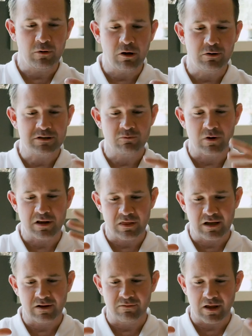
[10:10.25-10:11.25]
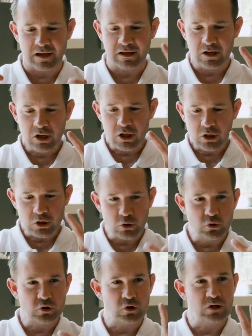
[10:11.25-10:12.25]
We always want to think of like
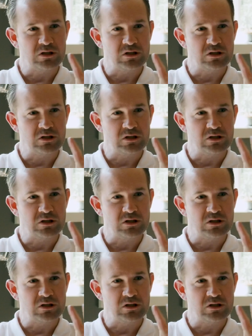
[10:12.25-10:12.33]
user